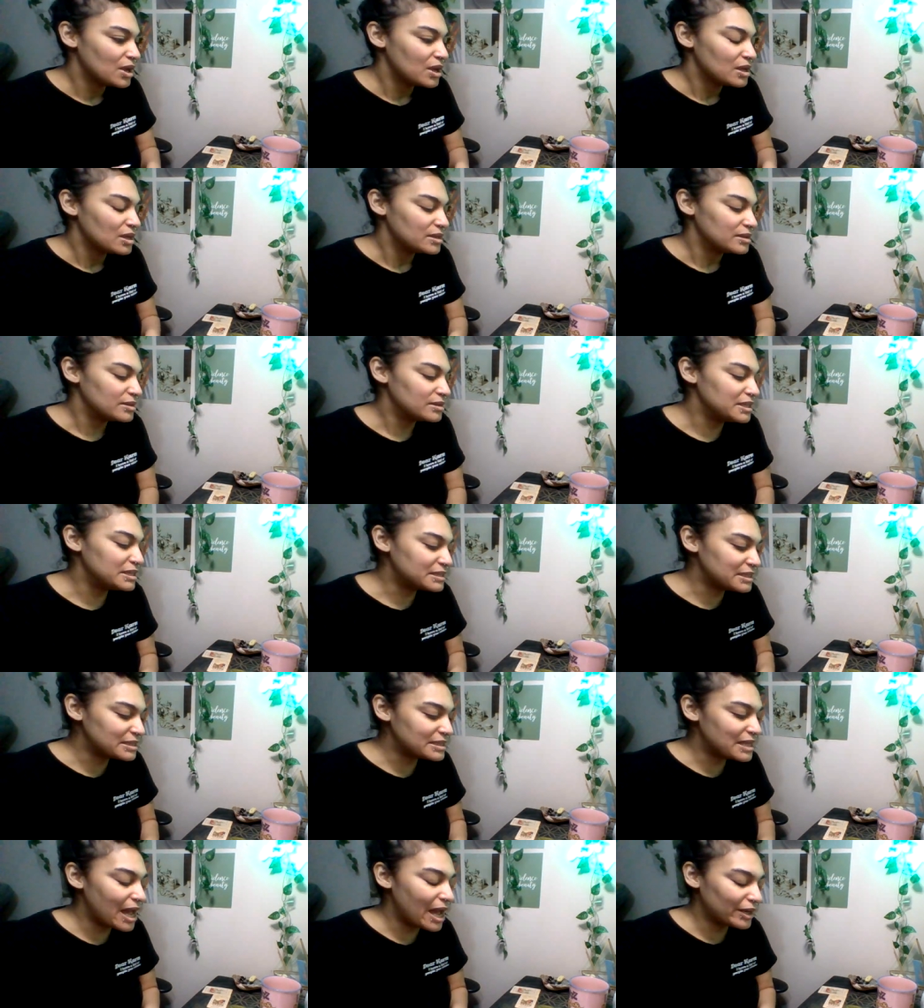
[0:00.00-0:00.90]
this is
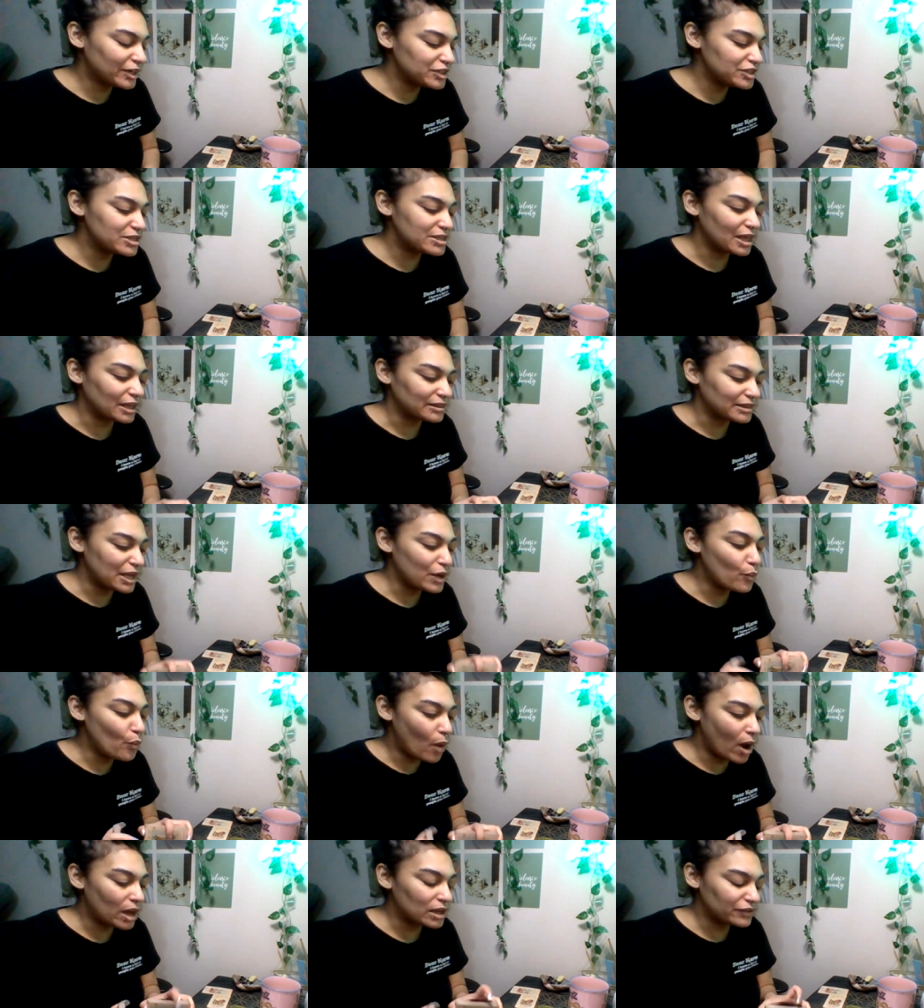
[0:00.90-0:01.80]
the energy that they
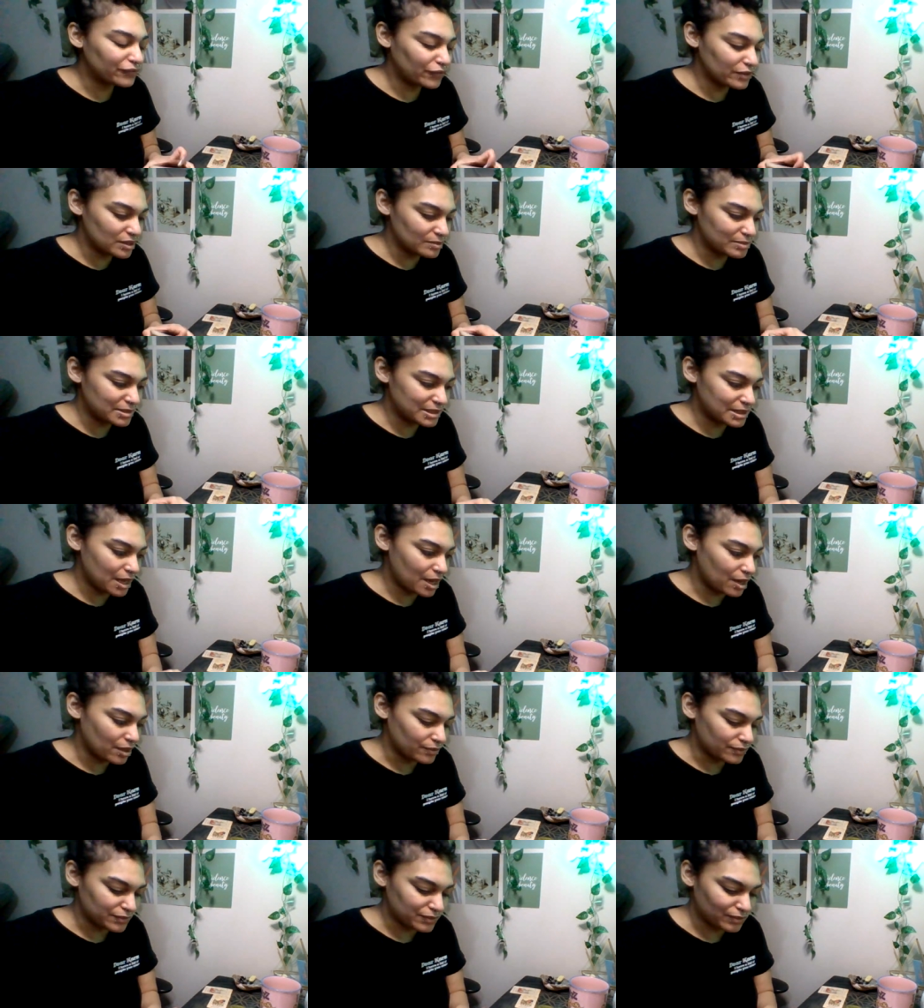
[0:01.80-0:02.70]
want for
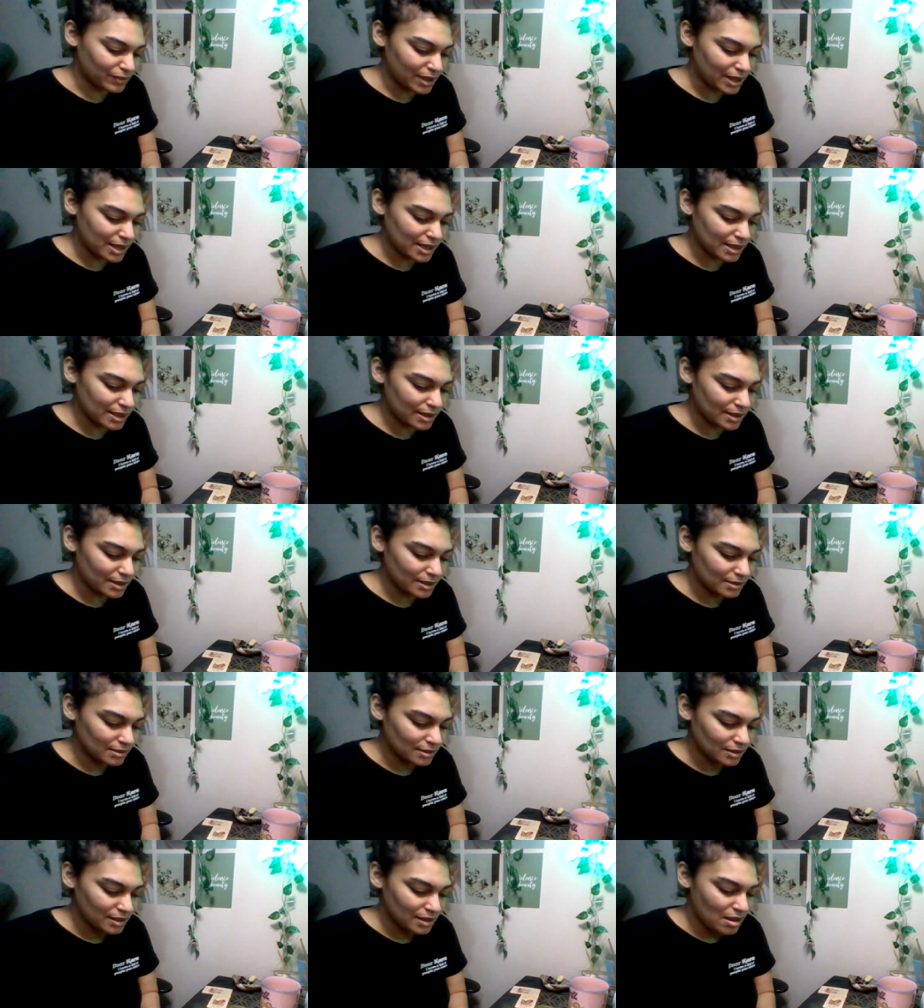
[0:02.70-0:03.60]
themselves, right?
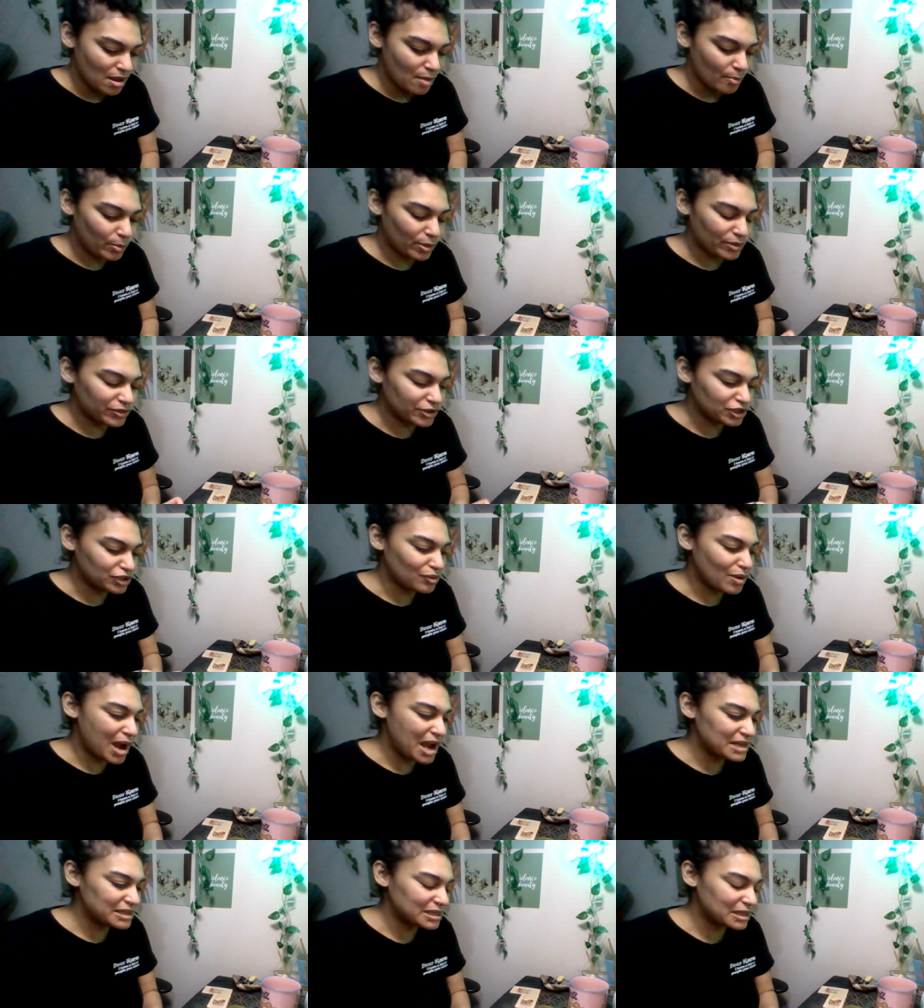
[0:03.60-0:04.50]
But they're
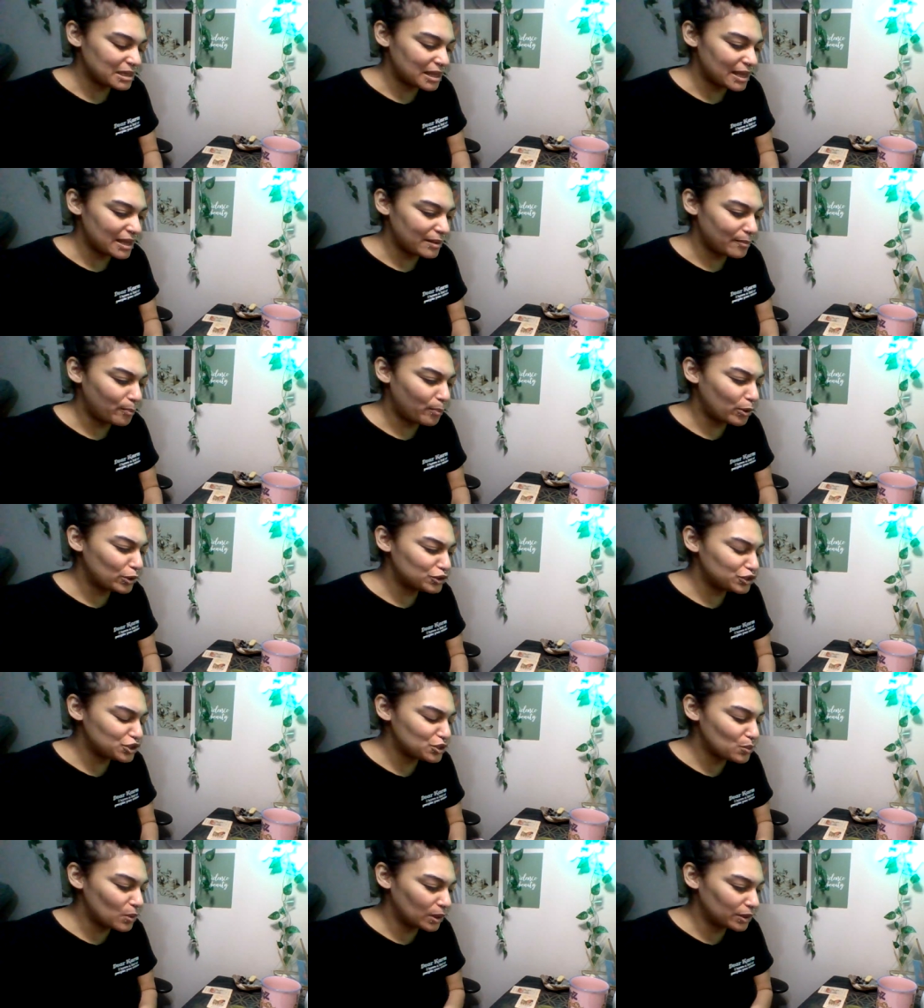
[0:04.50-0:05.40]
trying to, like, put
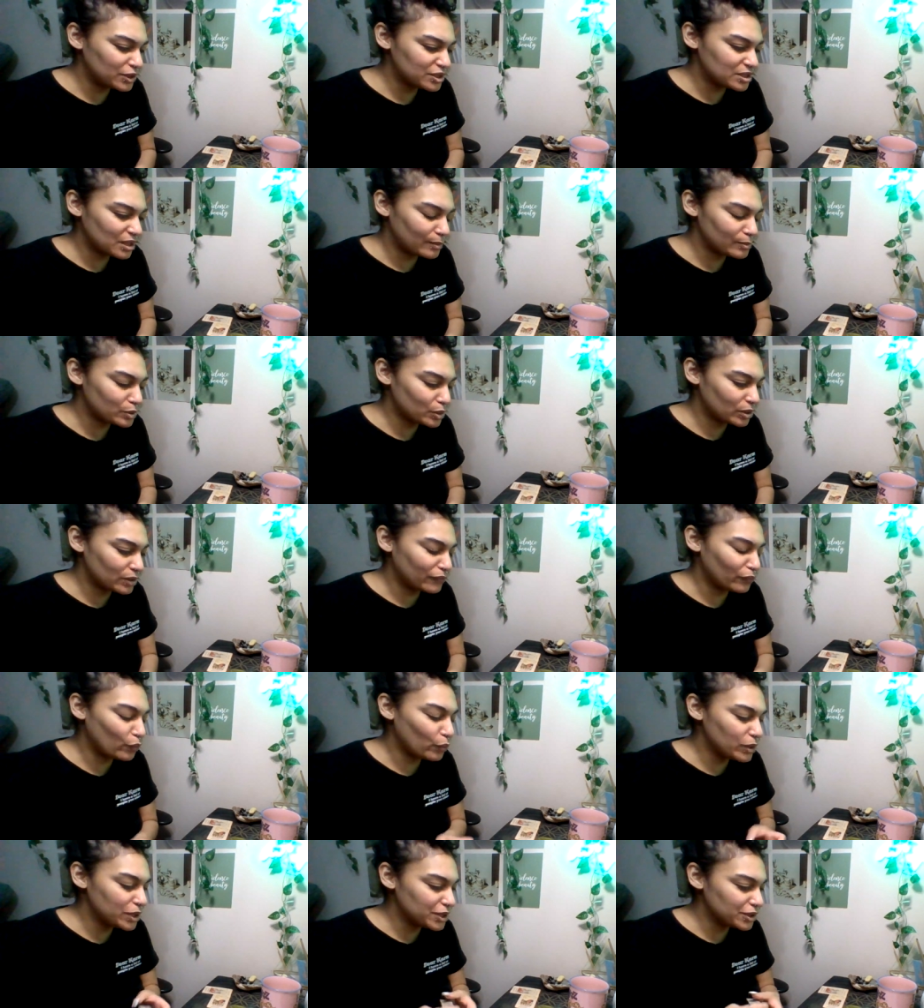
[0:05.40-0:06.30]
you under some sort of
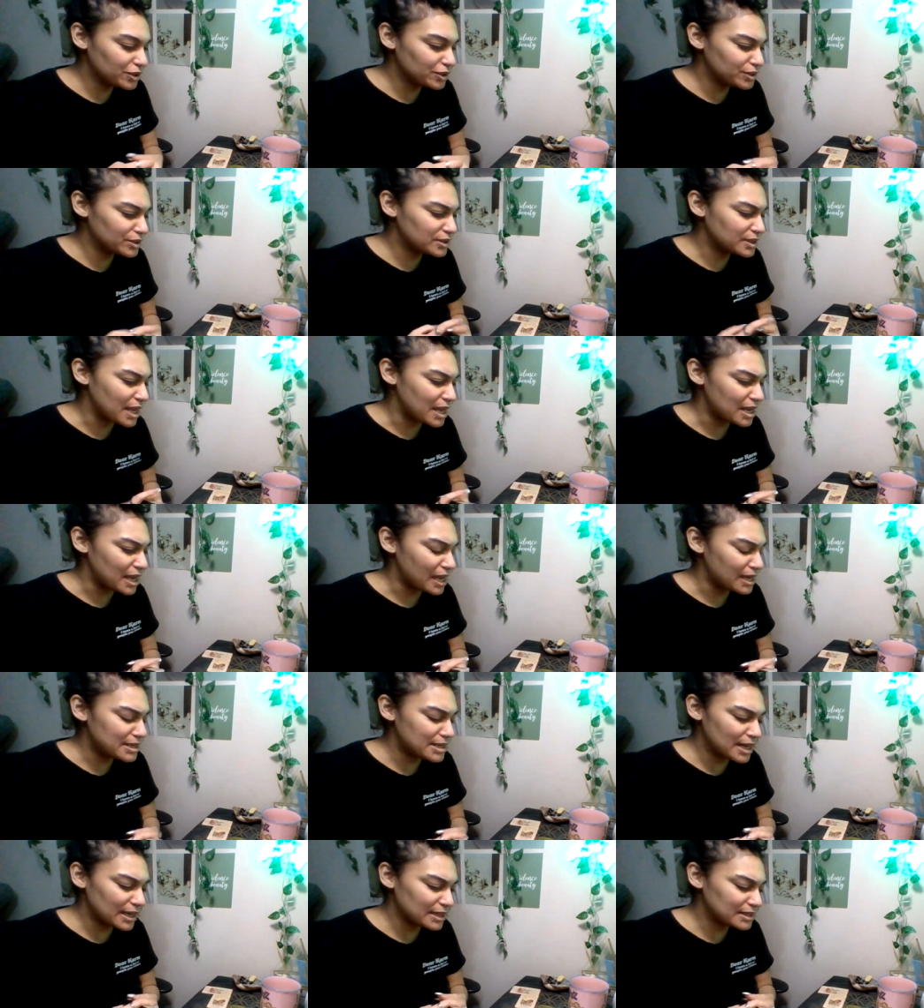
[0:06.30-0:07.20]
weird
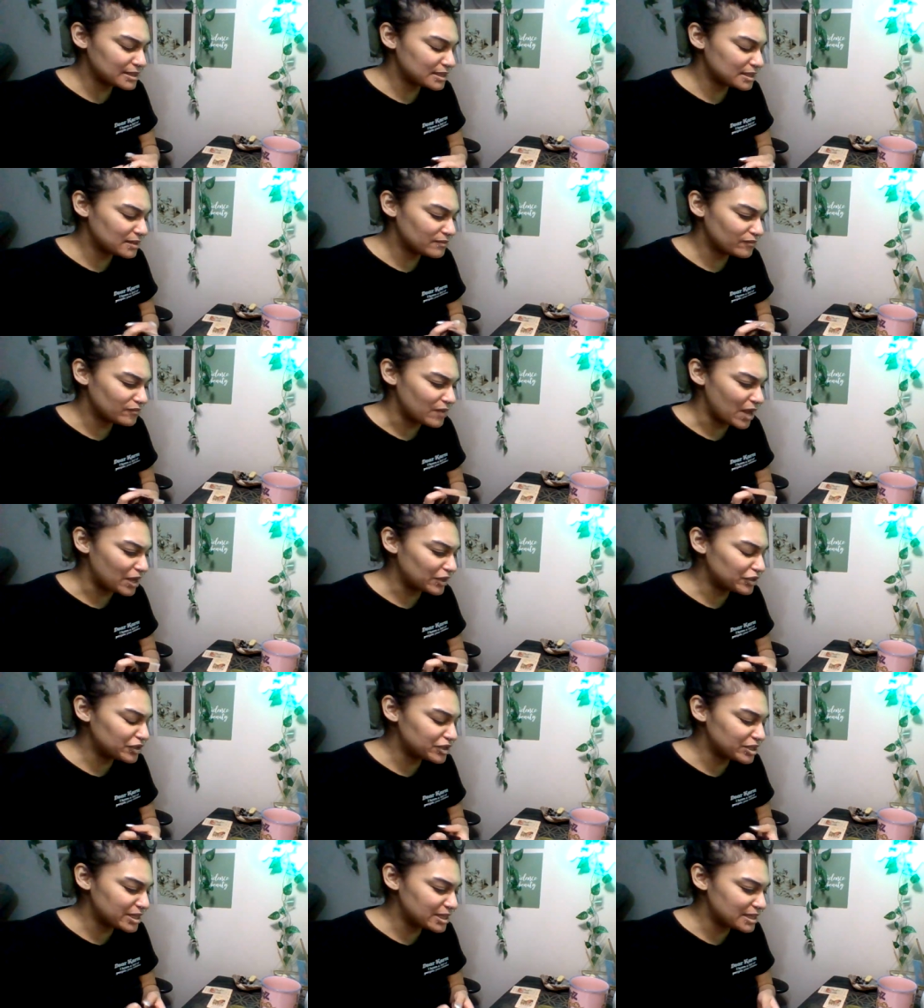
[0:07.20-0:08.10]
negative
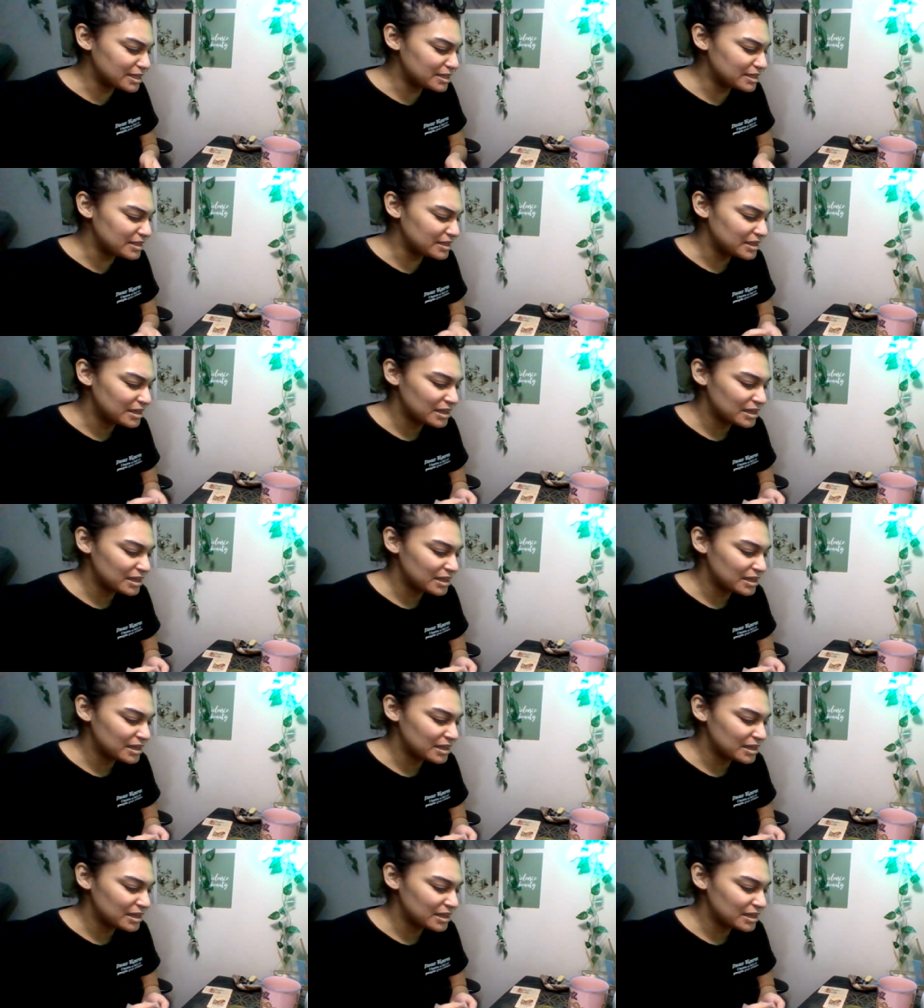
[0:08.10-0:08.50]
energy,